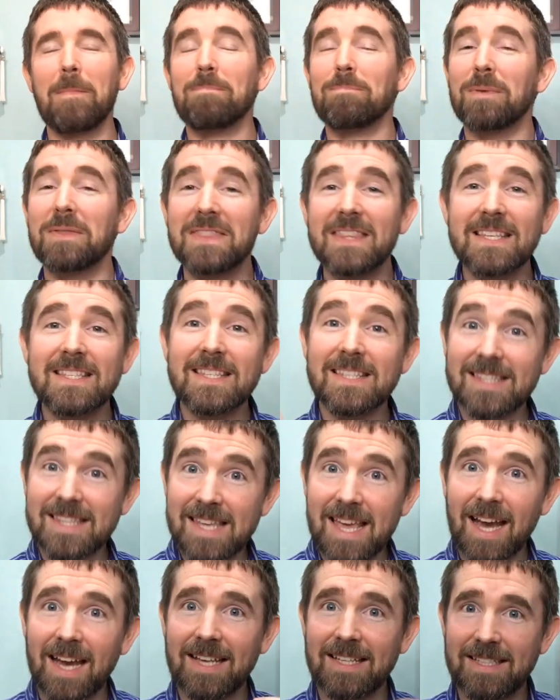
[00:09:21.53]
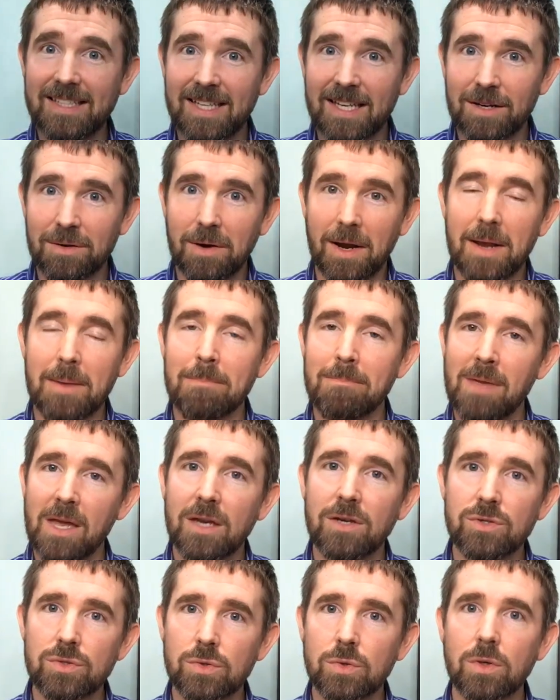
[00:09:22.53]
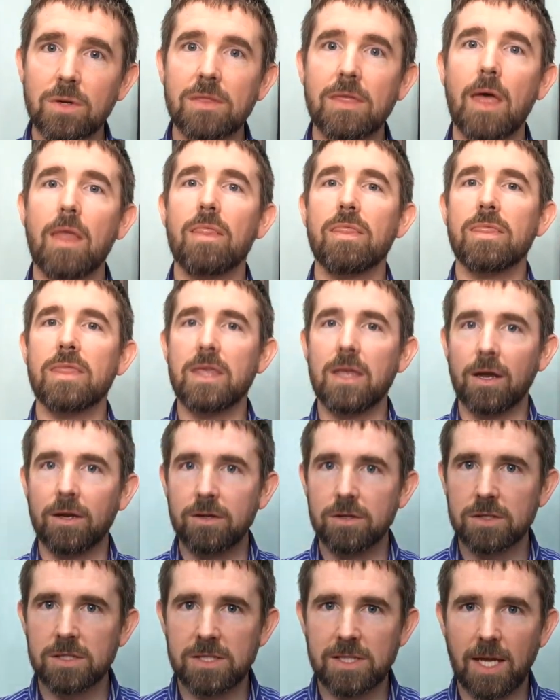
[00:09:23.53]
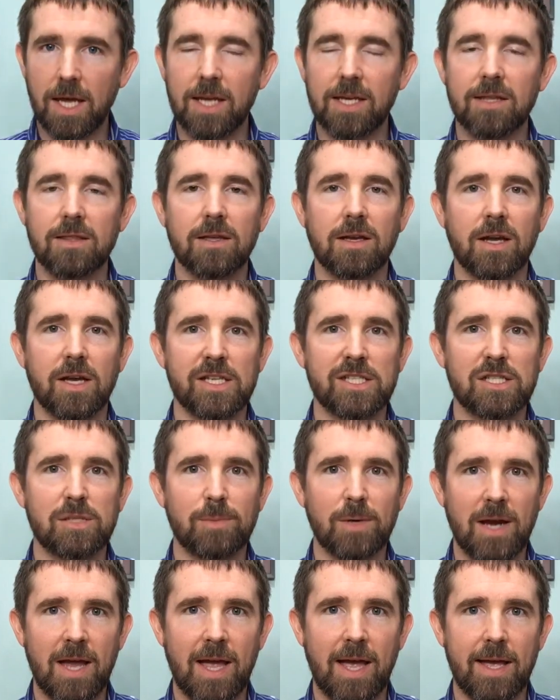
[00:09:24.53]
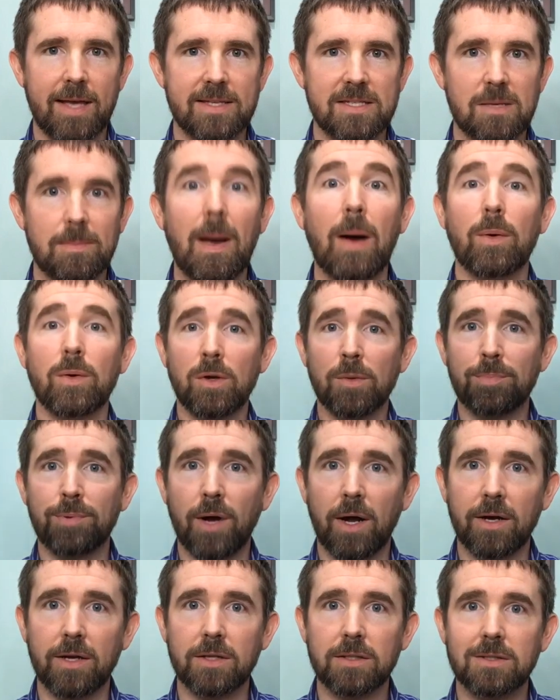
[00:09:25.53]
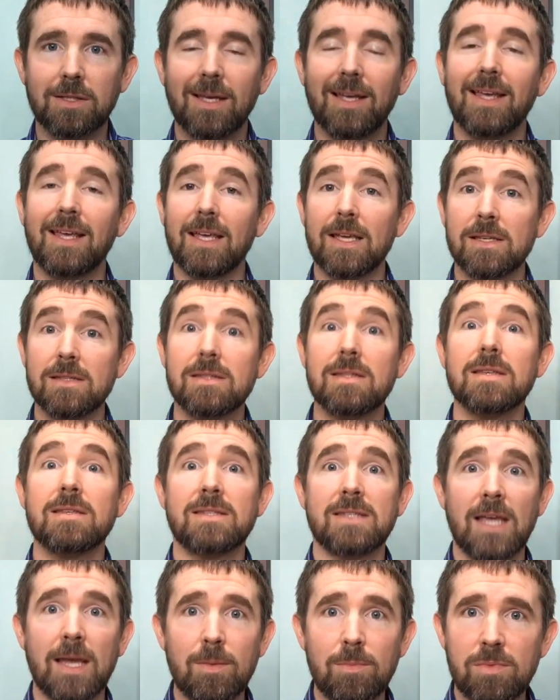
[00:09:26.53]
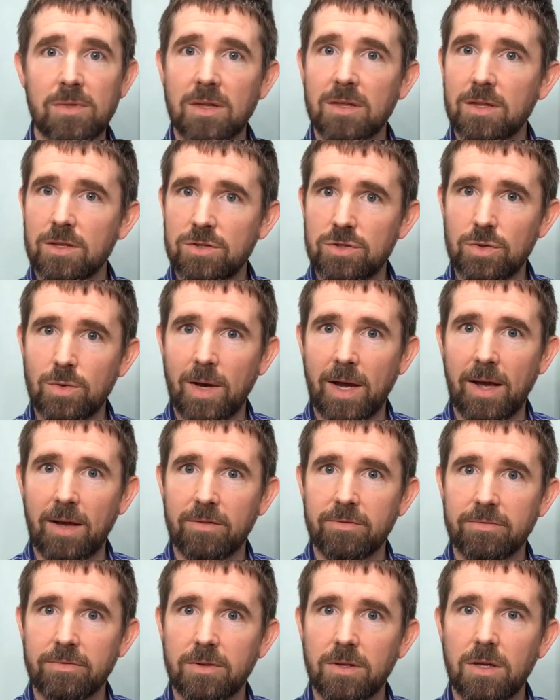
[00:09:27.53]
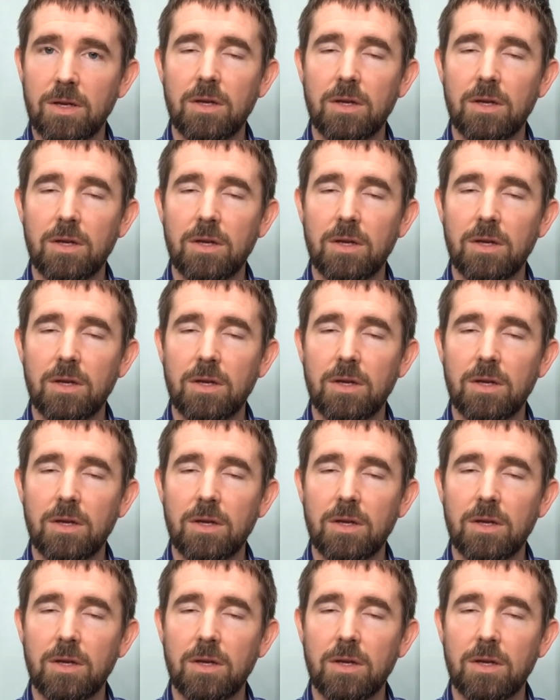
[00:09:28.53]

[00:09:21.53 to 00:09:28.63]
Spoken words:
But this is the idea, right? Make sure that the understanding the customer has about your product is the same thing that you have.